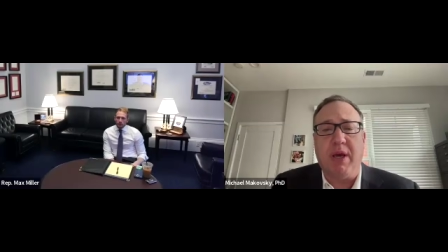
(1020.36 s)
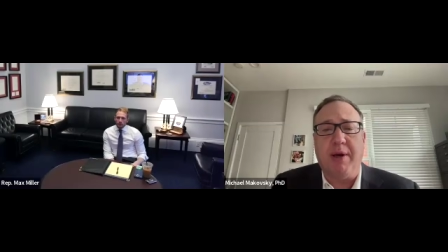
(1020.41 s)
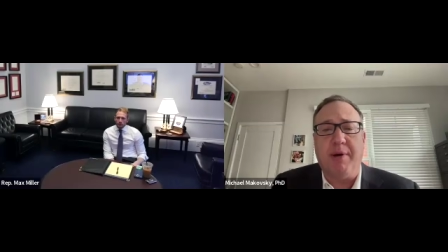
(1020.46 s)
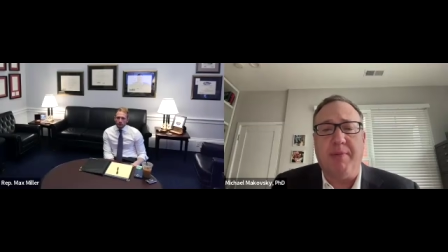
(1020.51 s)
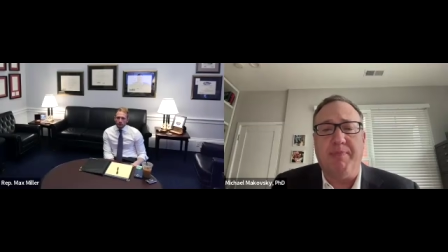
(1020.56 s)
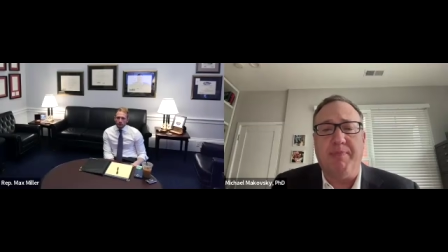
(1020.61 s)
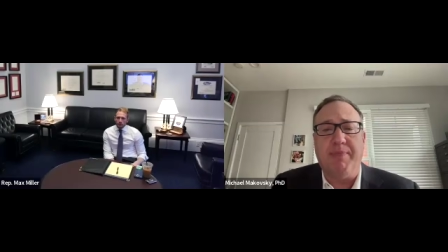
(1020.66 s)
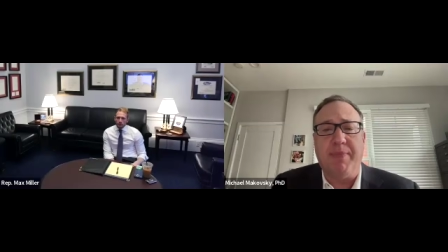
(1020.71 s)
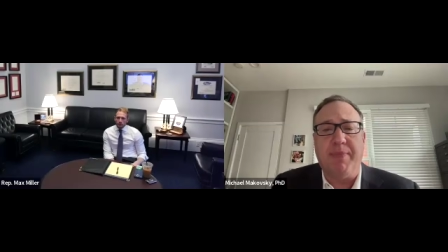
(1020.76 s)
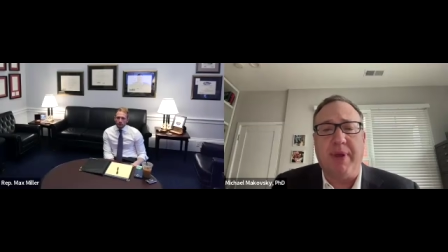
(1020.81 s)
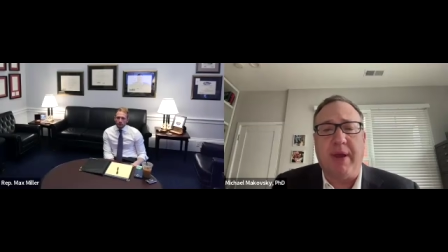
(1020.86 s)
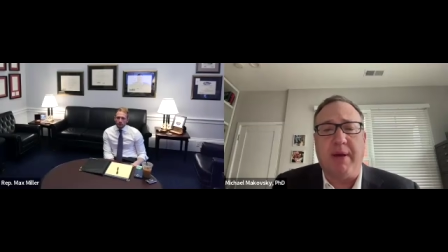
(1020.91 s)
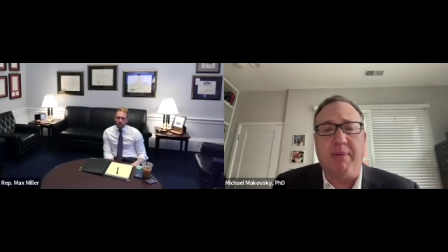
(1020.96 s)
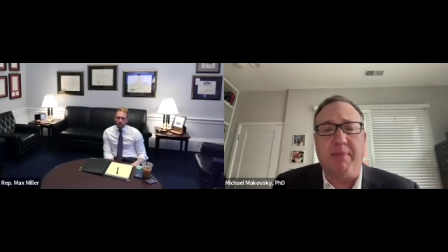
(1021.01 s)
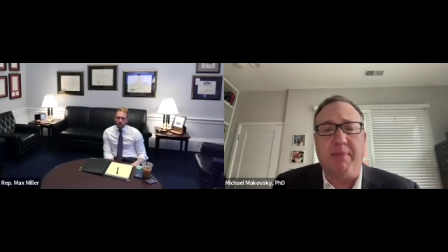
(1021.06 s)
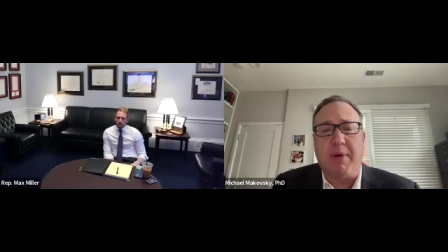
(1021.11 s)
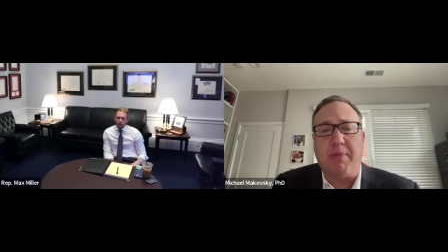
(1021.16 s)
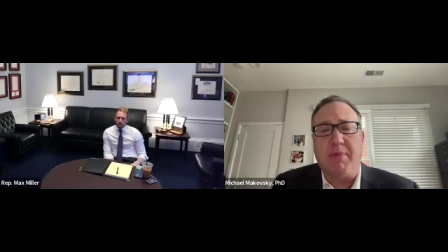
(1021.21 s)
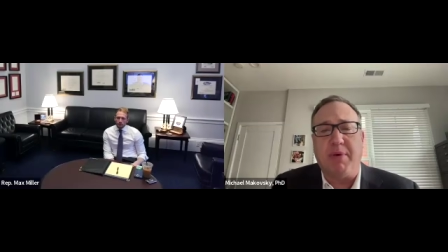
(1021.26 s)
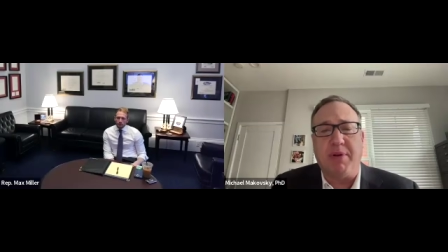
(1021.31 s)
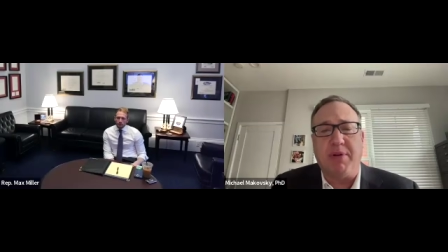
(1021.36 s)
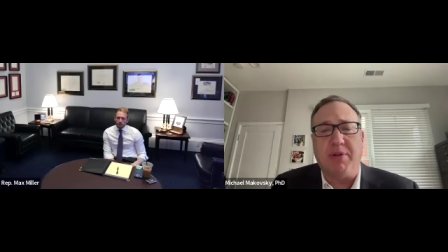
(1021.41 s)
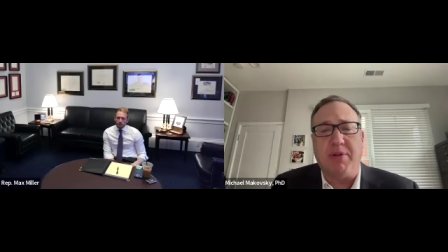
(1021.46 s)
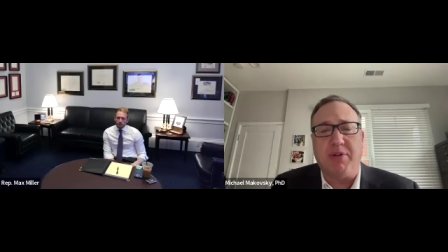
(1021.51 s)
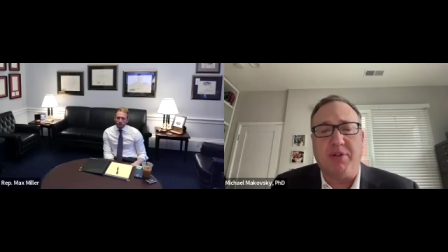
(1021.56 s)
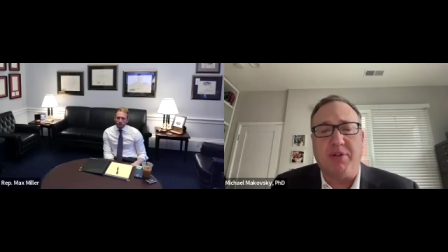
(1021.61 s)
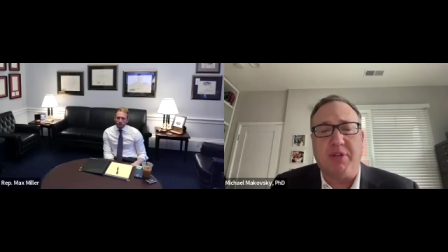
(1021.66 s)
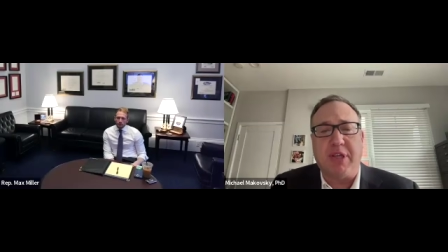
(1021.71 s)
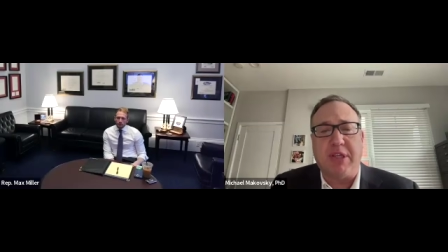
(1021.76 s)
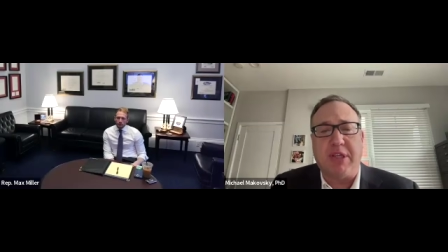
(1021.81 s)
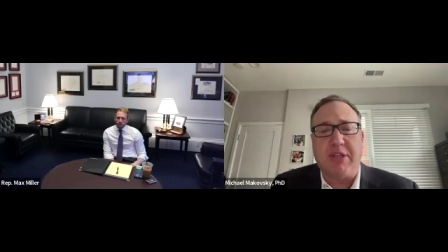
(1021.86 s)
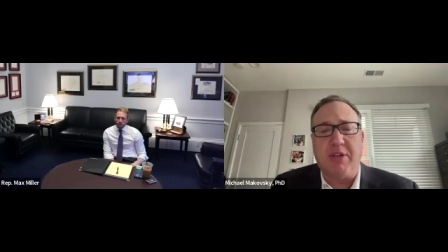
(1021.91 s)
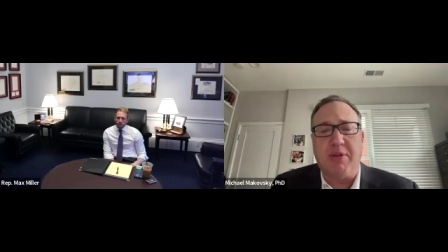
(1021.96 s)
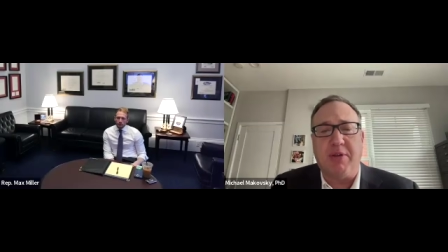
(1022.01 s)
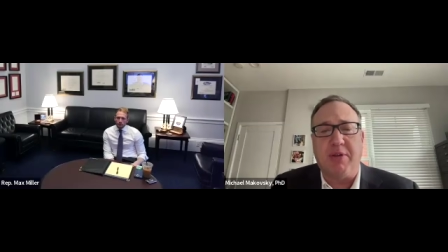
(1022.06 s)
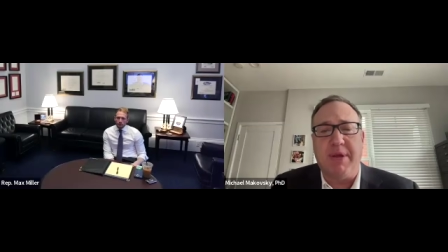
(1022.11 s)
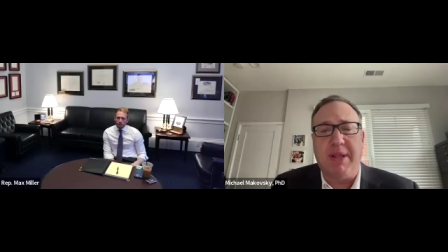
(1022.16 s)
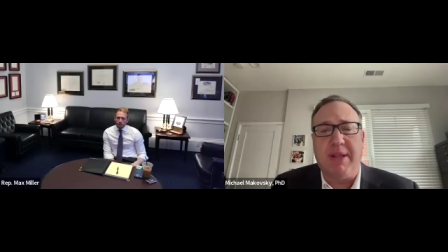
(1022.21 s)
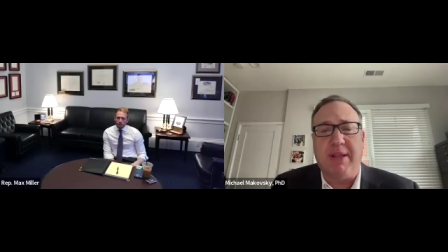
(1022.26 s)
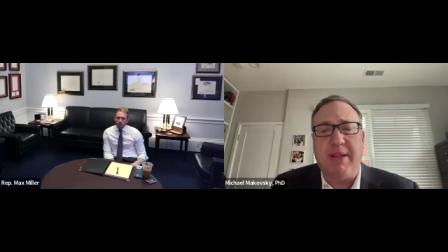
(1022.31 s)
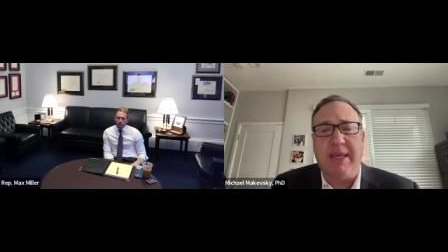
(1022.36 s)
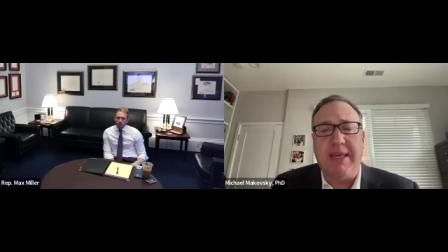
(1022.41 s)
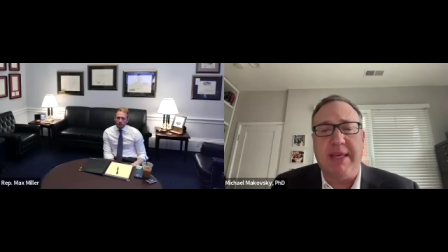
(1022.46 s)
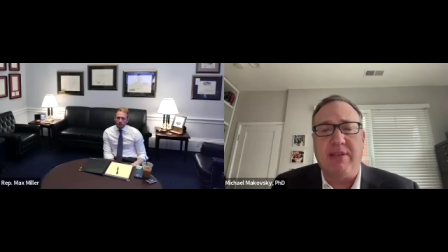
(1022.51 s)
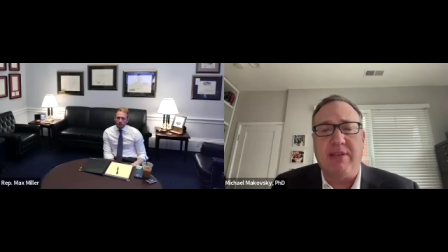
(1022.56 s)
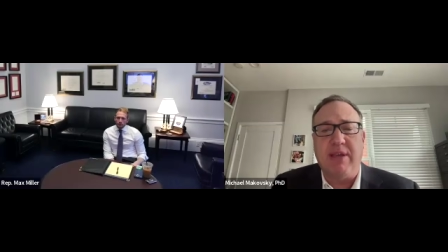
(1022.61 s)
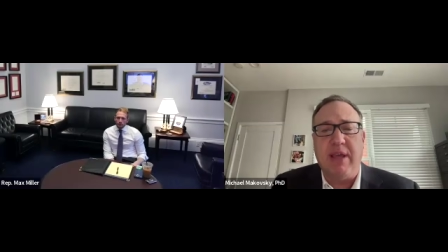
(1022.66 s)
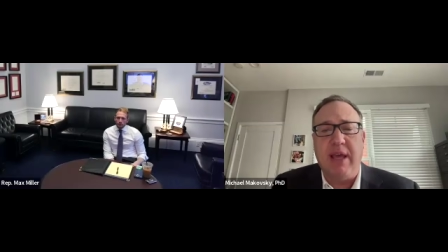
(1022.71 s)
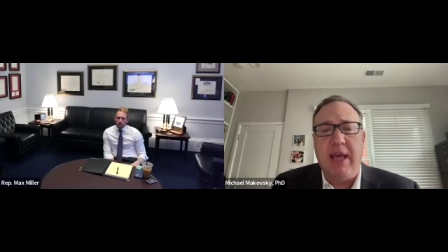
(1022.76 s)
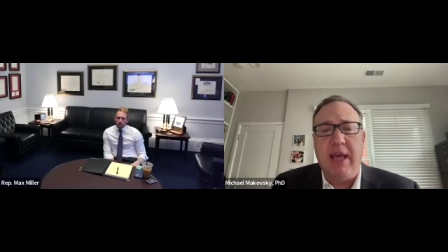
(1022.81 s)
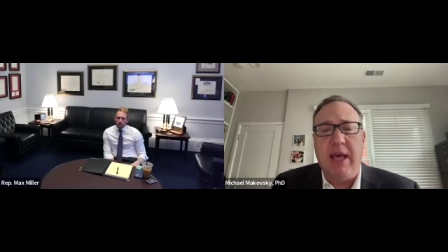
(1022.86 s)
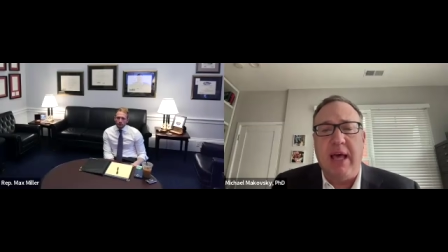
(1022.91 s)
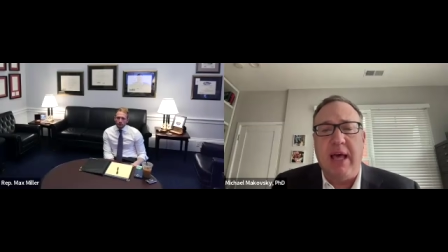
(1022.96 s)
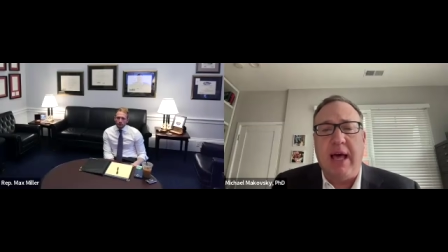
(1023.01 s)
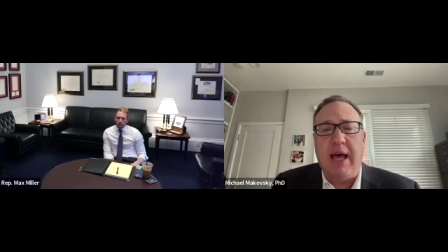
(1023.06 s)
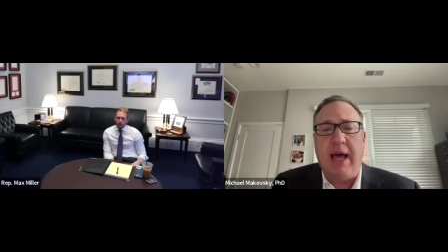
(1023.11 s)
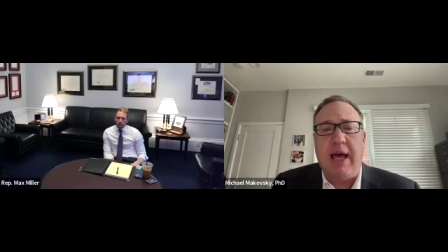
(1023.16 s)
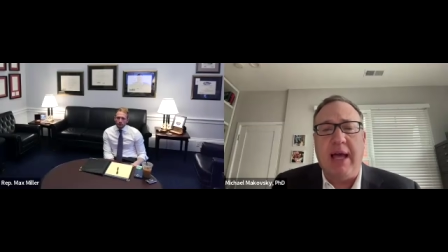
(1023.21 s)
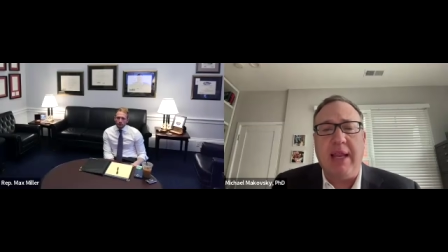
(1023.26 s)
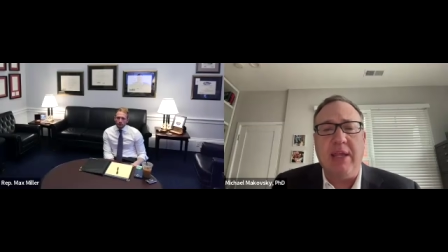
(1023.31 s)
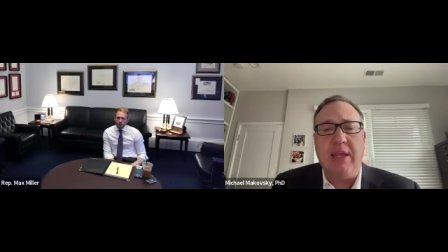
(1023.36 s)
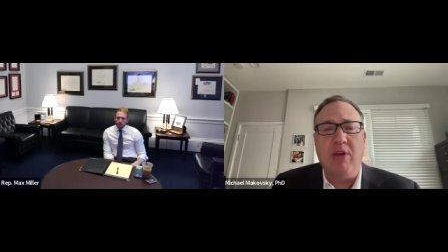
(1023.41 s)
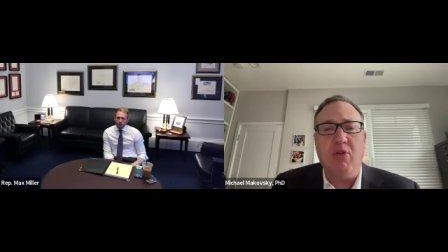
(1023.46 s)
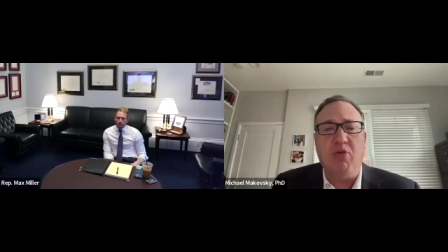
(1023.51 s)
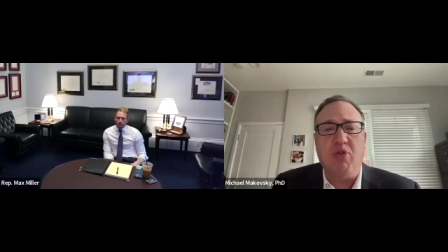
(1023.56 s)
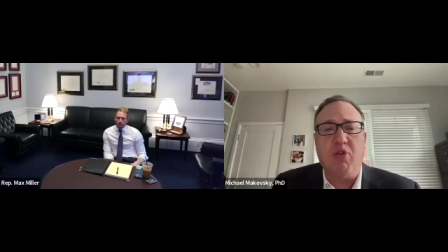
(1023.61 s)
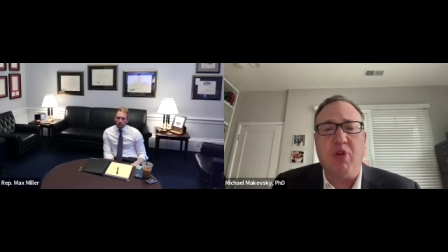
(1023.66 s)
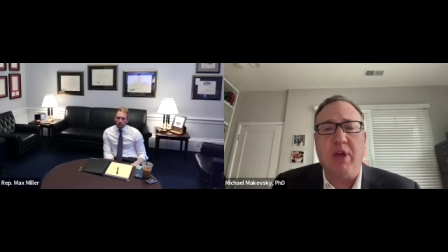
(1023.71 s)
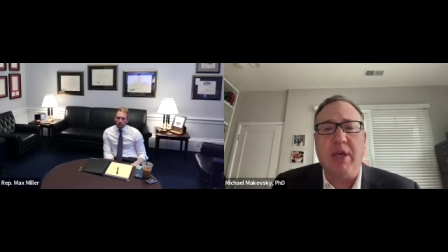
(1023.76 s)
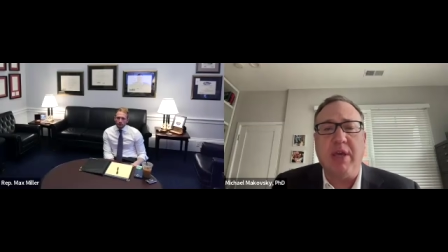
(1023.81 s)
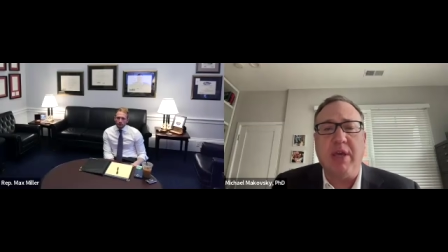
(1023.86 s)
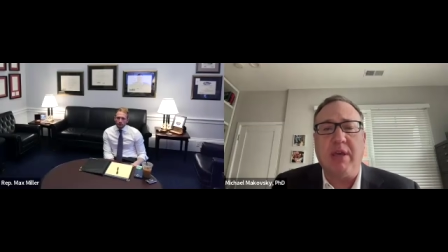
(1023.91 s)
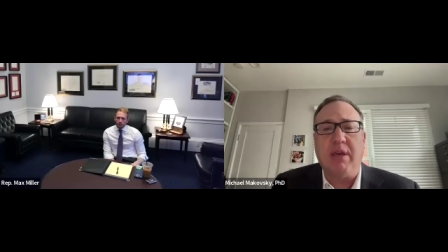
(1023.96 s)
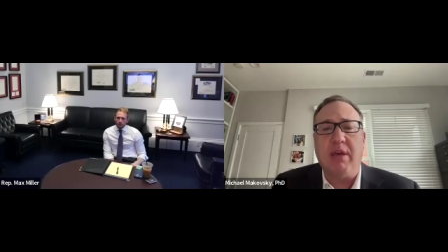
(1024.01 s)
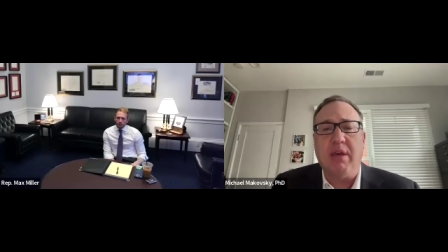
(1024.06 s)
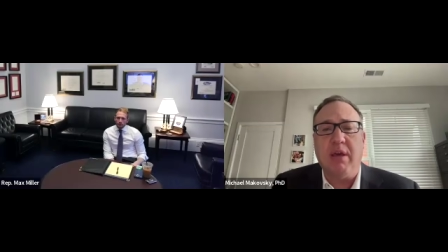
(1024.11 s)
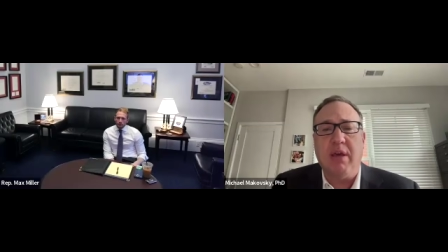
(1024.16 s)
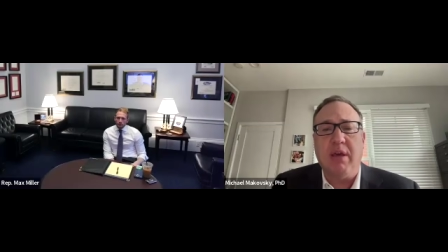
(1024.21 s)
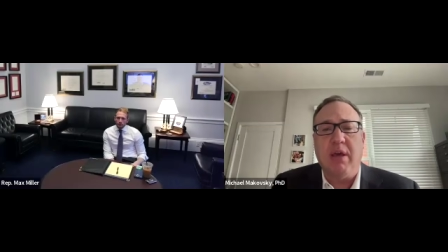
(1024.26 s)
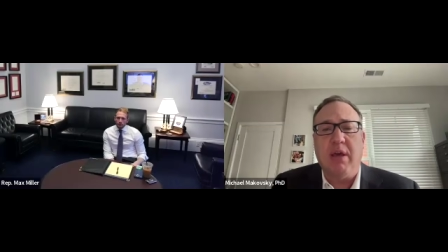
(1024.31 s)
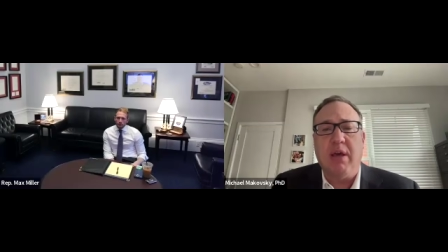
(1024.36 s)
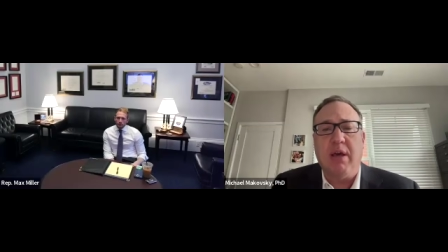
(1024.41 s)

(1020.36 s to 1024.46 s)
I'm going to just stick to the Middle East. How do you think